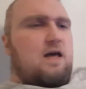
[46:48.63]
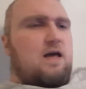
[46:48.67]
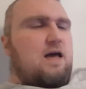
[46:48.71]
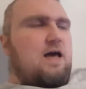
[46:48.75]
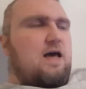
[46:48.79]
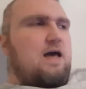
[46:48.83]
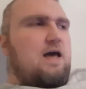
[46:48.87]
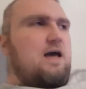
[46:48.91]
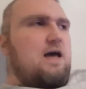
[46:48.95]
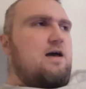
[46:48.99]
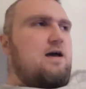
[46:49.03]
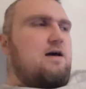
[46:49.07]

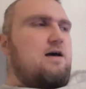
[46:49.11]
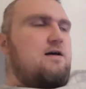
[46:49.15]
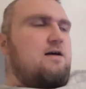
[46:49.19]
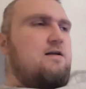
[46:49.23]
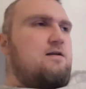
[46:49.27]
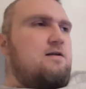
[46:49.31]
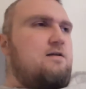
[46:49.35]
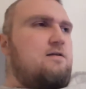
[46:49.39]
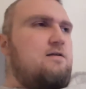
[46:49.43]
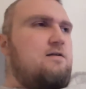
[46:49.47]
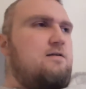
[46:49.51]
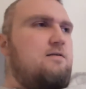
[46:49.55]

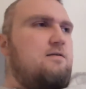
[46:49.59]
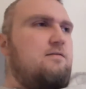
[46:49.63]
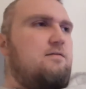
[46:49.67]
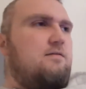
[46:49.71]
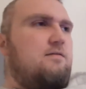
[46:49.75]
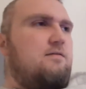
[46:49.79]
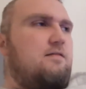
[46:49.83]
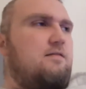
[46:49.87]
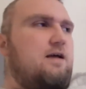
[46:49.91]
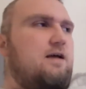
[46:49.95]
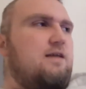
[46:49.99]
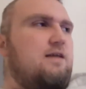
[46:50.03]
and
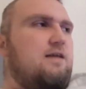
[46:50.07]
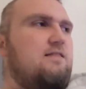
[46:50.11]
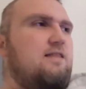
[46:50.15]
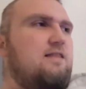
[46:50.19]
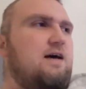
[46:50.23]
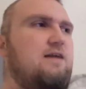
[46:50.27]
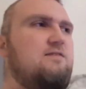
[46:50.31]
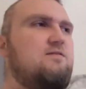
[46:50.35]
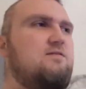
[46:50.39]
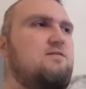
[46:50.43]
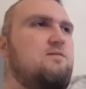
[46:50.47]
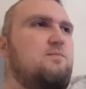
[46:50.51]
like
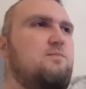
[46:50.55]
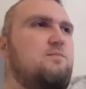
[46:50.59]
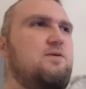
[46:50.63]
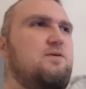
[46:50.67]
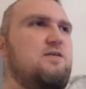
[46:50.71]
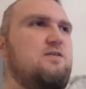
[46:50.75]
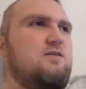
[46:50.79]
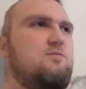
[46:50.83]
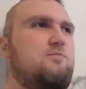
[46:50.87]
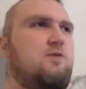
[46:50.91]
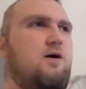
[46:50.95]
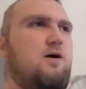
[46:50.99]
that is the
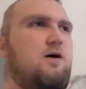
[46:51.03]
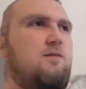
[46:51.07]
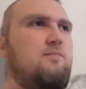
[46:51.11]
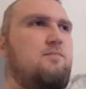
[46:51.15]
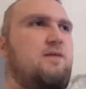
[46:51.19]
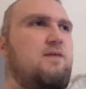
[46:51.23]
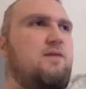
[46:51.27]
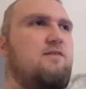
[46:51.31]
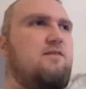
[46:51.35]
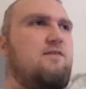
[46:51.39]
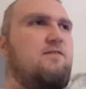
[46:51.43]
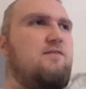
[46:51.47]
biggest problem
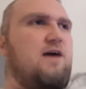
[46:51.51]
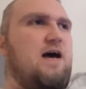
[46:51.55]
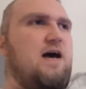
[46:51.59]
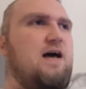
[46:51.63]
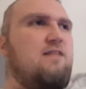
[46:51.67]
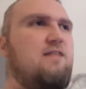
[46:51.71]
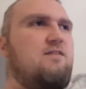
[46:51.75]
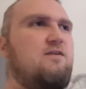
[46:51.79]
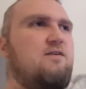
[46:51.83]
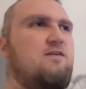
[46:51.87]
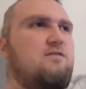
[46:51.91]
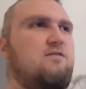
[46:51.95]
that I've
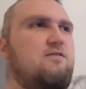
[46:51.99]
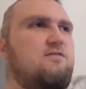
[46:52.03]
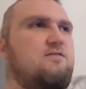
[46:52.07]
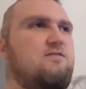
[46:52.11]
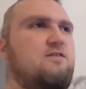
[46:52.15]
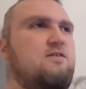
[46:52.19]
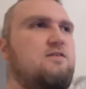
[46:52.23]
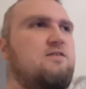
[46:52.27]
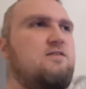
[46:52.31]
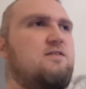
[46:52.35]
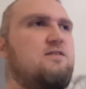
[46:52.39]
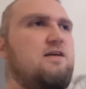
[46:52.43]
had. That all of a
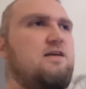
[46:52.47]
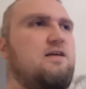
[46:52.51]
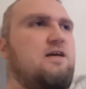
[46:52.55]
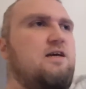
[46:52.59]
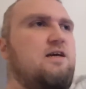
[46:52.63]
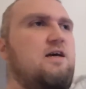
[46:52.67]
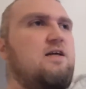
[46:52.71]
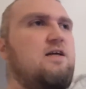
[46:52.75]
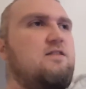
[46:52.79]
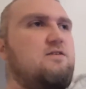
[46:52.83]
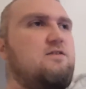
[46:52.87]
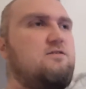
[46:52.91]
sudden, like
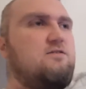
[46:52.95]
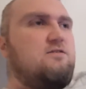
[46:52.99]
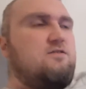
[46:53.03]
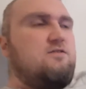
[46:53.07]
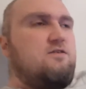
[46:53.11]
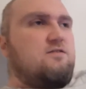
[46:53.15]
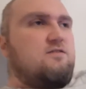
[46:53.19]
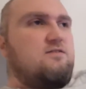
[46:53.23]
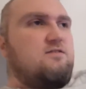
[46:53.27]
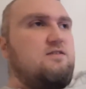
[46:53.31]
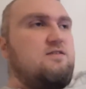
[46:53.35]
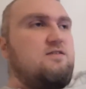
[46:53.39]
there's
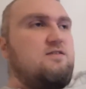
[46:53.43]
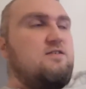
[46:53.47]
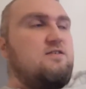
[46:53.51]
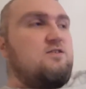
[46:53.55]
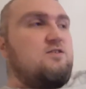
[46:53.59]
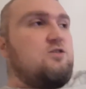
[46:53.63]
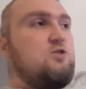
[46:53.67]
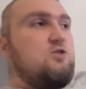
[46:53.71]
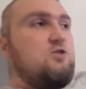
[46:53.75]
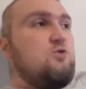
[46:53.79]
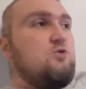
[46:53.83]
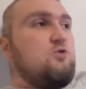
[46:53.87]
all of a sudden
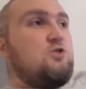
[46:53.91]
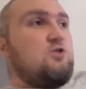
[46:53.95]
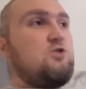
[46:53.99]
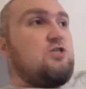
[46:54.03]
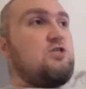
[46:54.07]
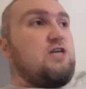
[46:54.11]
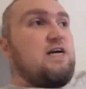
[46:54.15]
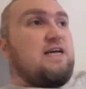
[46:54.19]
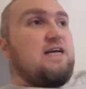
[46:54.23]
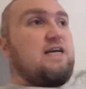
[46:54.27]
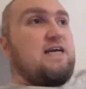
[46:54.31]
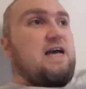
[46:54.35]
these huge,
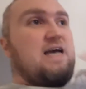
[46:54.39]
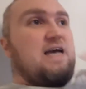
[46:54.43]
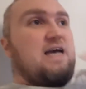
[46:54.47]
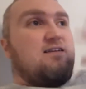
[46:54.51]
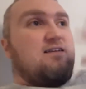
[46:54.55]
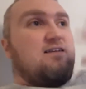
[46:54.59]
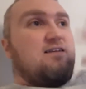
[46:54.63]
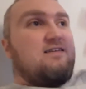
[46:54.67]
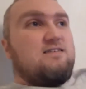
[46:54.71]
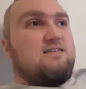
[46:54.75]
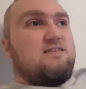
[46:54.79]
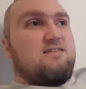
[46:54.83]

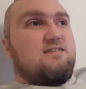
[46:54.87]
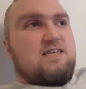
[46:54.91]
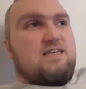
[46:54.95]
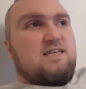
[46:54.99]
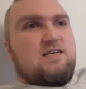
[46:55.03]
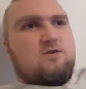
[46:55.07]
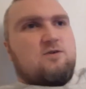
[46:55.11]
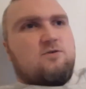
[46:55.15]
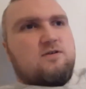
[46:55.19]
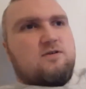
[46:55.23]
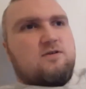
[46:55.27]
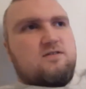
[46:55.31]
gigantic
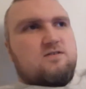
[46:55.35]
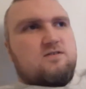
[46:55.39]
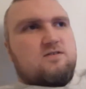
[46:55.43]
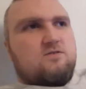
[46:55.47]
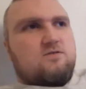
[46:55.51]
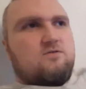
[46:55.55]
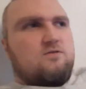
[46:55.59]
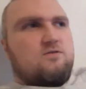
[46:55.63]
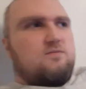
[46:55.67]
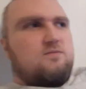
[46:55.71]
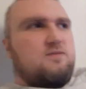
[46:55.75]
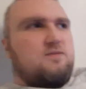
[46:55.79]
secrets that
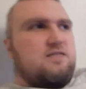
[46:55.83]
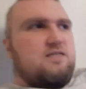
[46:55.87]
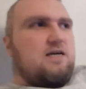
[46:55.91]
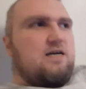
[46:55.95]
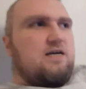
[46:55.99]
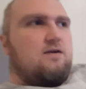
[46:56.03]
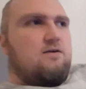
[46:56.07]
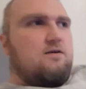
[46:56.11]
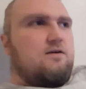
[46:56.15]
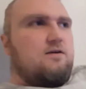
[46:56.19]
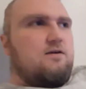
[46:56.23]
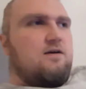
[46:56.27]
Ultimate
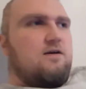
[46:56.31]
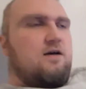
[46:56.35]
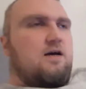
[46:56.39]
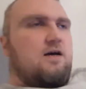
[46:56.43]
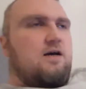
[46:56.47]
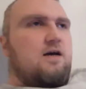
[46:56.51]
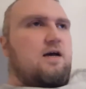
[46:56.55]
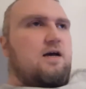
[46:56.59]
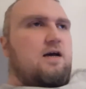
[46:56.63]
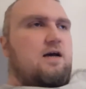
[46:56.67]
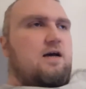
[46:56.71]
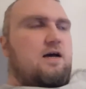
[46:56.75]
Tara,
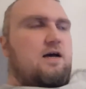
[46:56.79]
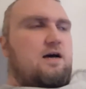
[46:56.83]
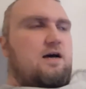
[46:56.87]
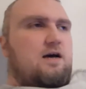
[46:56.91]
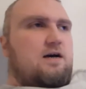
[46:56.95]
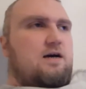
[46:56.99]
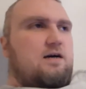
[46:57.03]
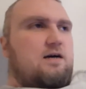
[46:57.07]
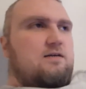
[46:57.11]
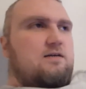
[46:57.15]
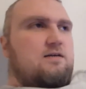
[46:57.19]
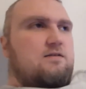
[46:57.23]

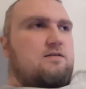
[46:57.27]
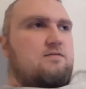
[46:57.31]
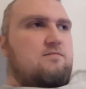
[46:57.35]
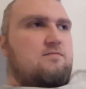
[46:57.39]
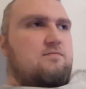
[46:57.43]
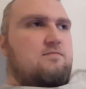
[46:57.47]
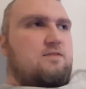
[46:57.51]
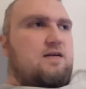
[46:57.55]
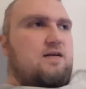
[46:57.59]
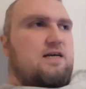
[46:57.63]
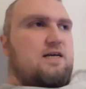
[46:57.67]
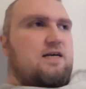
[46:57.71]
uh,
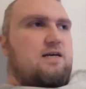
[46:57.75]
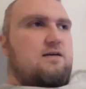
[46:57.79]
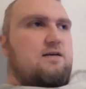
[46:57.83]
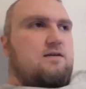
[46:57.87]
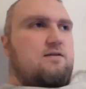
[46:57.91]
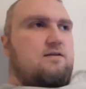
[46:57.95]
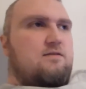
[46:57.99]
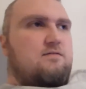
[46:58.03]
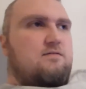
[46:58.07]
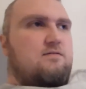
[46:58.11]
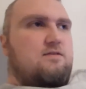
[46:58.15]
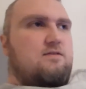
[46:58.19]
like
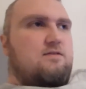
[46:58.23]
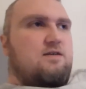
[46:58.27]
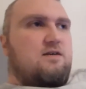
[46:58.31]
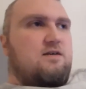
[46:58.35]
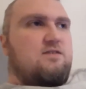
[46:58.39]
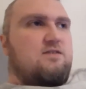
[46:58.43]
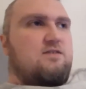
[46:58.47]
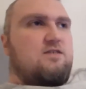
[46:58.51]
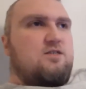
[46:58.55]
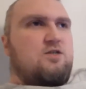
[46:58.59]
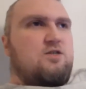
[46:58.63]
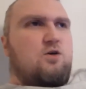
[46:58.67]

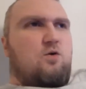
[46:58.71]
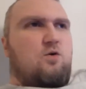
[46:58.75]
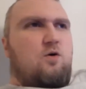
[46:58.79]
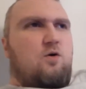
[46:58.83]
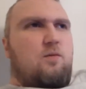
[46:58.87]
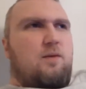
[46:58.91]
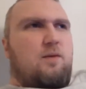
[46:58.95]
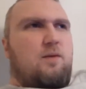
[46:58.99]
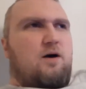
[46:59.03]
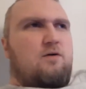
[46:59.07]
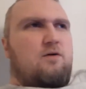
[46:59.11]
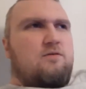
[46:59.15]
doesn't know
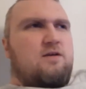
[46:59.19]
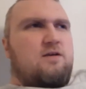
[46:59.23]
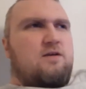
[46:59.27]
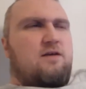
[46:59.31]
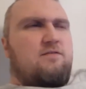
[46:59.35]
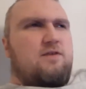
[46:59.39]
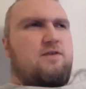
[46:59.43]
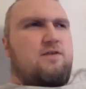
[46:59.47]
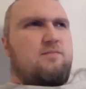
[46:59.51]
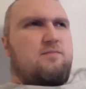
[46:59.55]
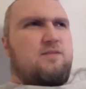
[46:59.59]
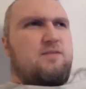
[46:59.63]
about, and
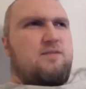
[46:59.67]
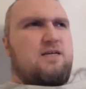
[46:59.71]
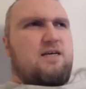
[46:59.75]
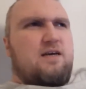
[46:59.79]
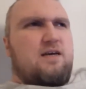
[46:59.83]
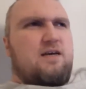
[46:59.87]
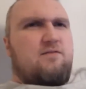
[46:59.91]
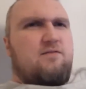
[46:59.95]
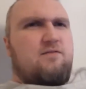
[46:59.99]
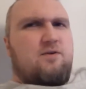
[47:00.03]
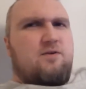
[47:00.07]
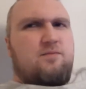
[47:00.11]
evidently
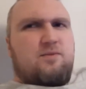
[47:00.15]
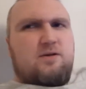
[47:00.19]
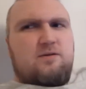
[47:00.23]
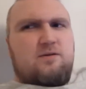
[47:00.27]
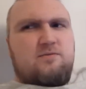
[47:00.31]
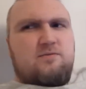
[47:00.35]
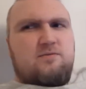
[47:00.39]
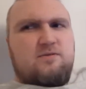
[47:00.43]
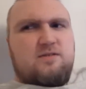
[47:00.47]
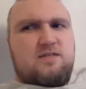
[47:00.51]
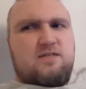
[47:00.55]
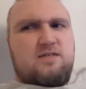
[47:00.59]
everybody
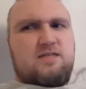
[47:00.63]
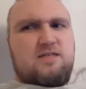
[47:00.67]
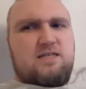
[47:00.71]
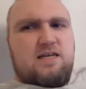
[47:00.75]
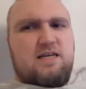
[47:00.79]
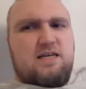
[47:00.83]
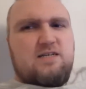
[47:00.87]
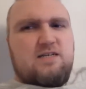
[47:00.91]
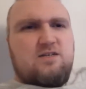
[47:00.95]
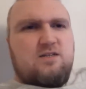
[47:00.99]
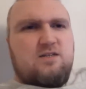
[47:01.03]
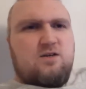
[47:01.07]
was going to
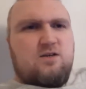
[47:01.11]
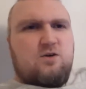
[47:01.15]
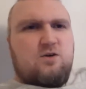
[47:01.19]
take to their